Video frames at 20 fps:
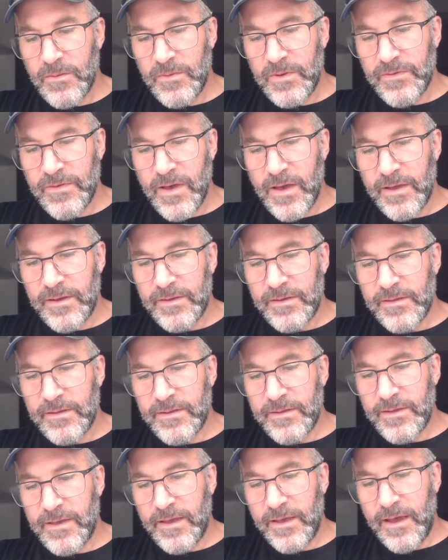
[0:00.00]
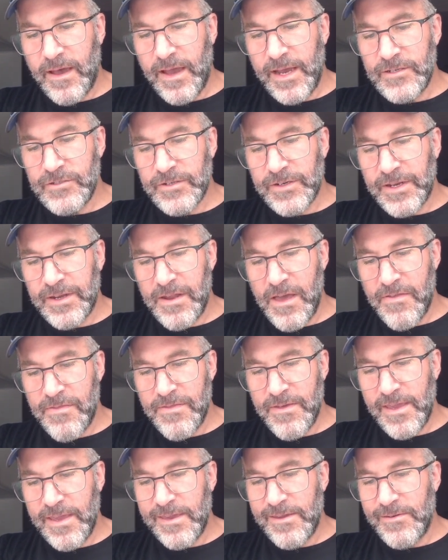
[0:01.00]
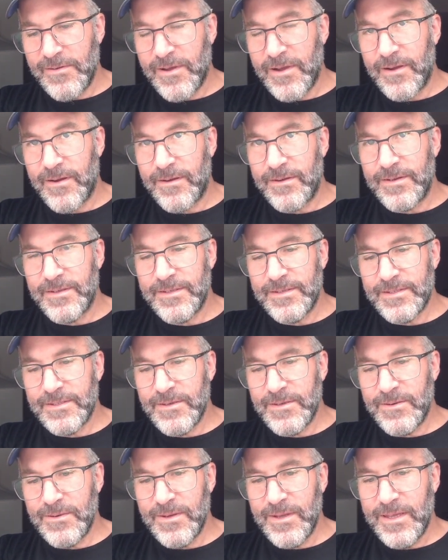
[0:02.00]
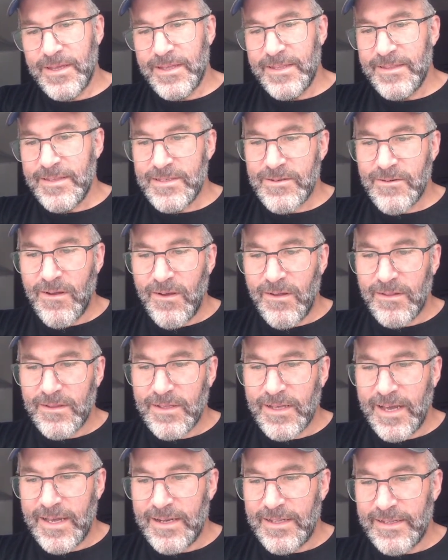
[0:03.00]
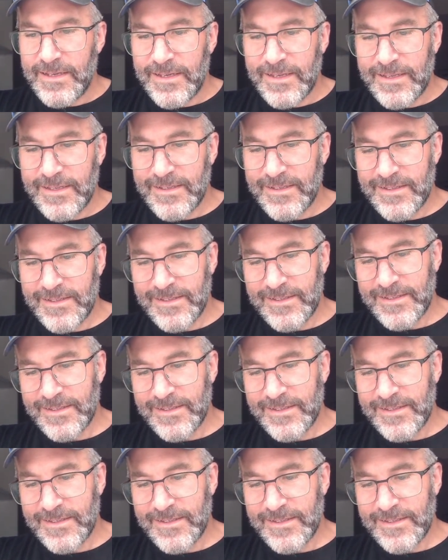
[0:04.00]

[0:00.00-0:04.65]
We've got a Hydreigon thank you card. So these are all kind of like